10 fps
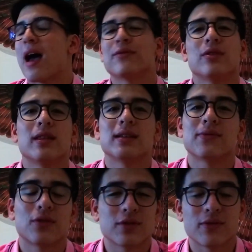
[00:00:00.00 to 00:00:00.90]
After this
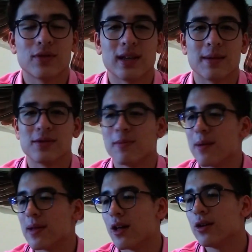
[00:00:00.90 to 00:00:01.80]
first few tips, you
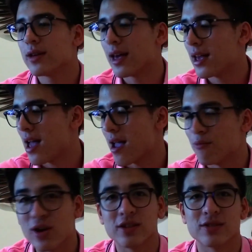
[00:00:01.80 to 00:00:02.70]
might be like, okay, I am
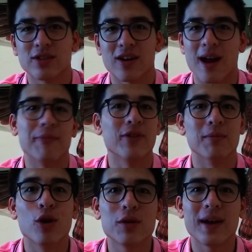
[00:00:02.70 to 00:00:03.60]
ready to start, I feel
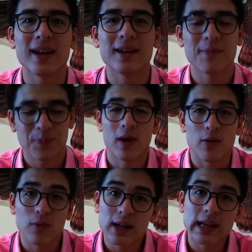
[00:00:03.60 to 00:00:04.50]
motivated, but when it
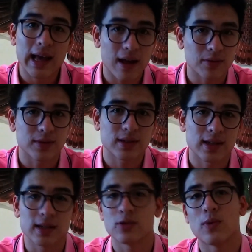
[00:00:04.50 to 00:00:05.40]
really counts
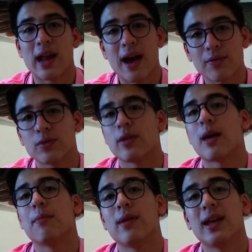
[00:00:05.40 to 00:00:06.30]
is when after
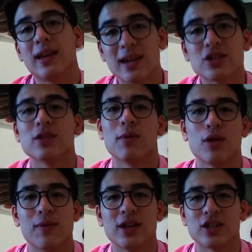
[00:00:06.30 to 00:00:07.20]
that initial
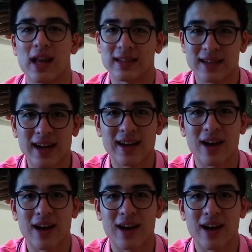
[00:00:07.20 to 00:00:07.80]
motivation has died